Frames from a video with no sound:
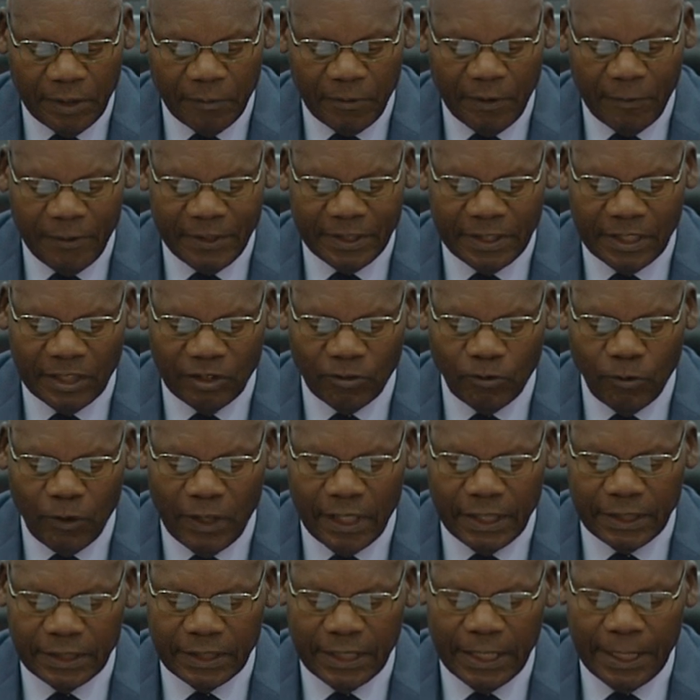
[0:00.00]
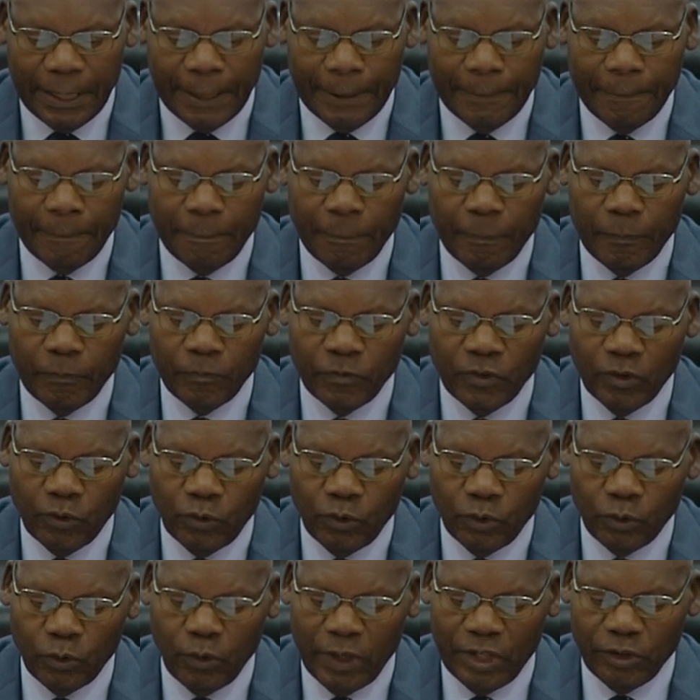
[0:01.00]
the promotion of the fight
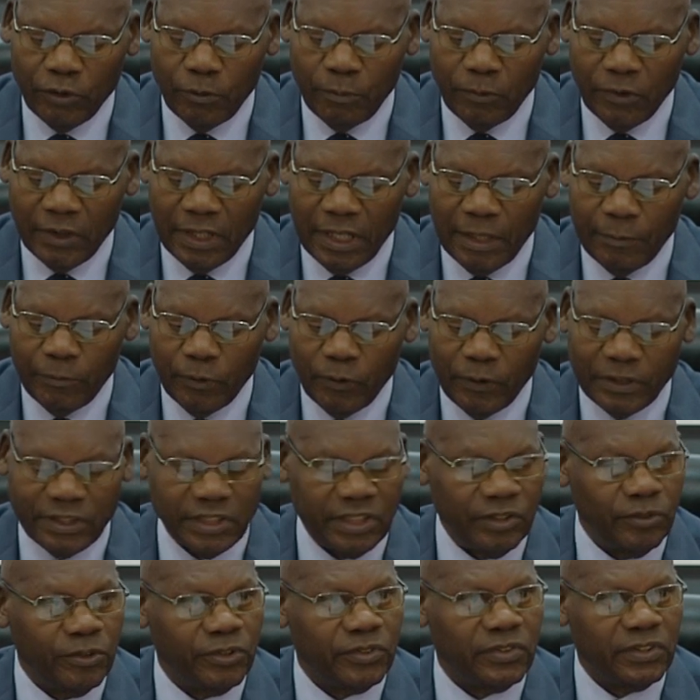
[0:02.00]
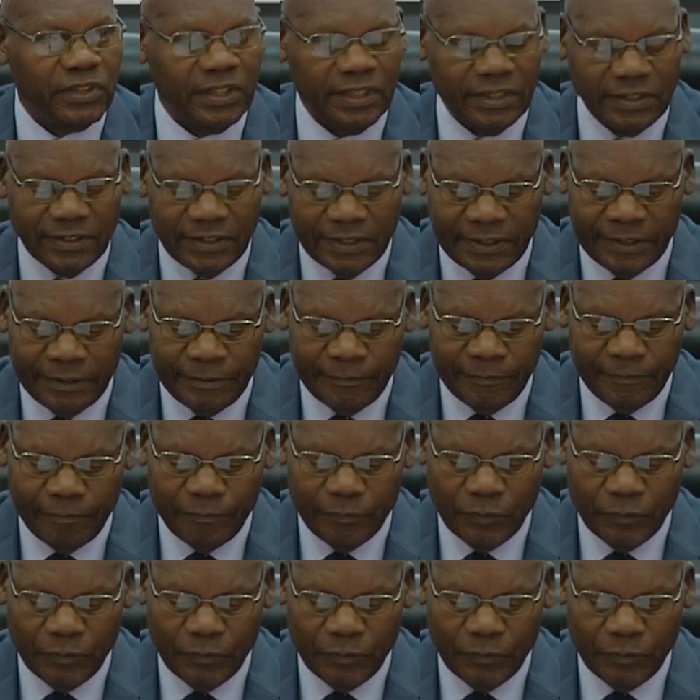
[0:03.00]
against genocide ideologies.